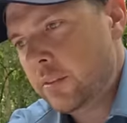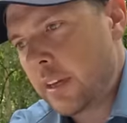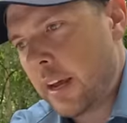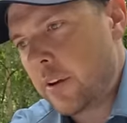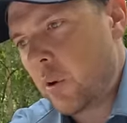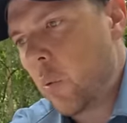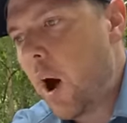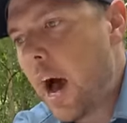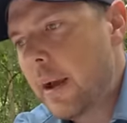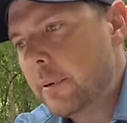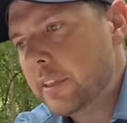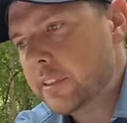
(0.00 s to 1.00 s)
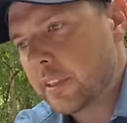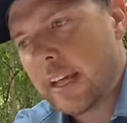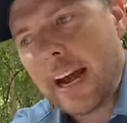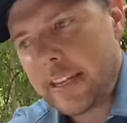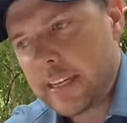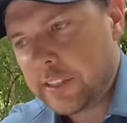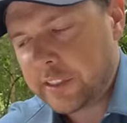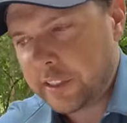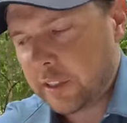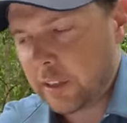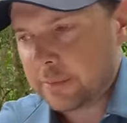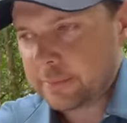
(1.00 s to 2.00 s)
I don't know why, but it's a lot
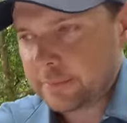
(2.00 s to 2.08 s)
easier